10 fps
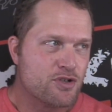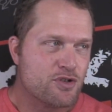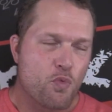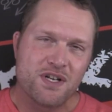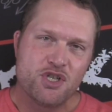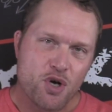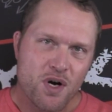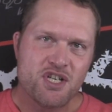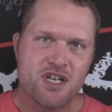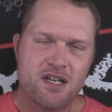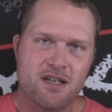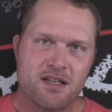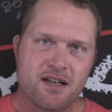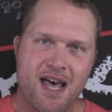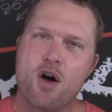when Georgia
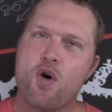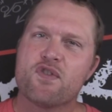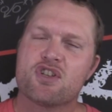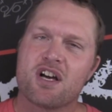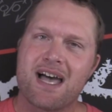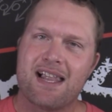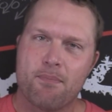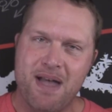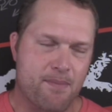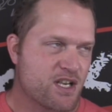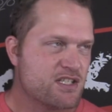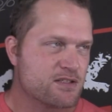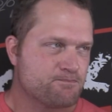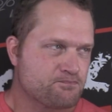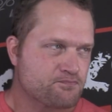kind of overtook Alabama, because
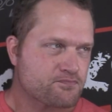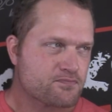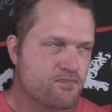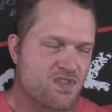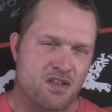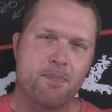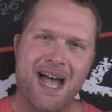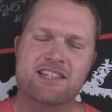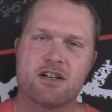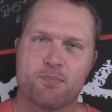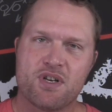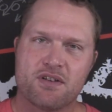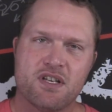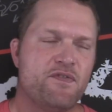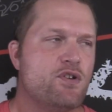the past couple
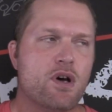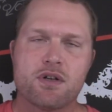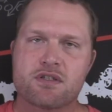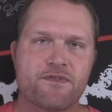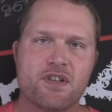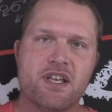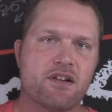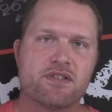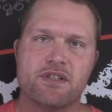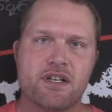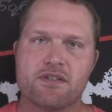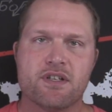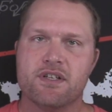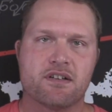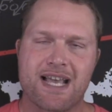years, if you notice, for years and years
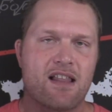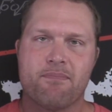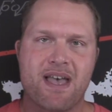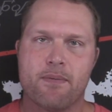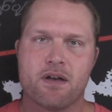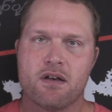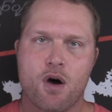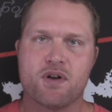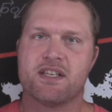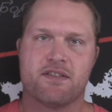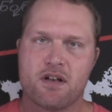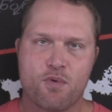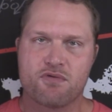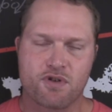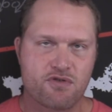and years, Alabama always had the number
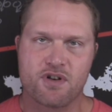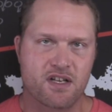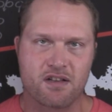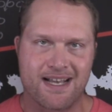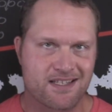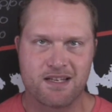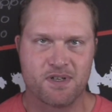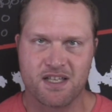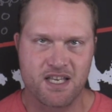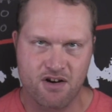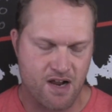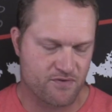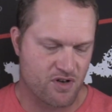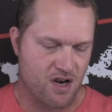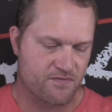one recruiting class seemingly year
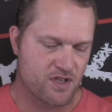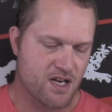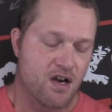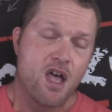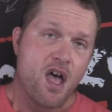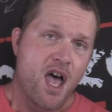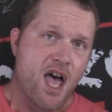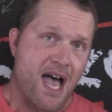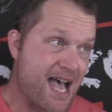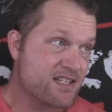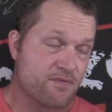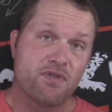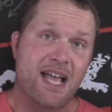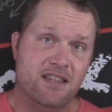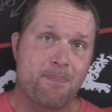after year after year. As of
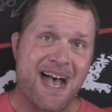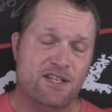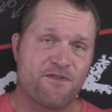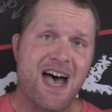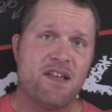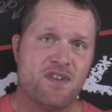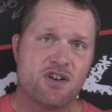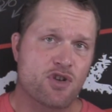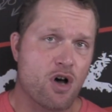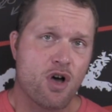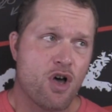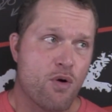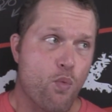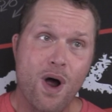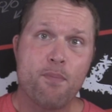late, the past 5 years,
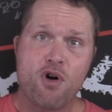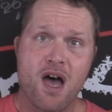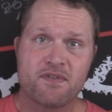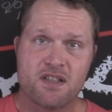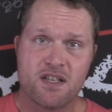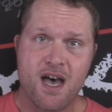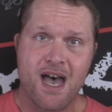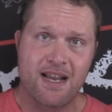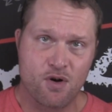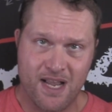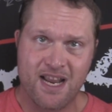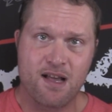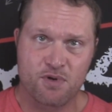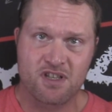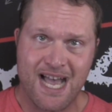way more often than not, I know
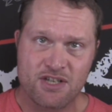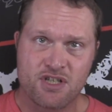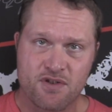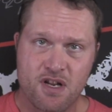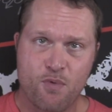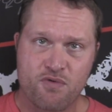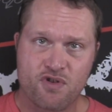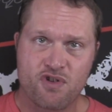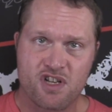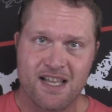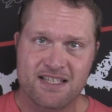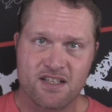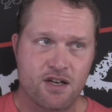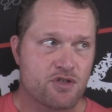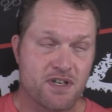A&M was last year the number one recruiting class in
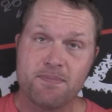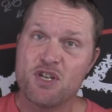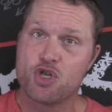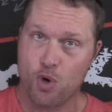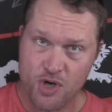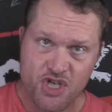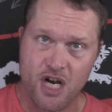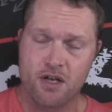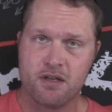the country, it's been Georgia.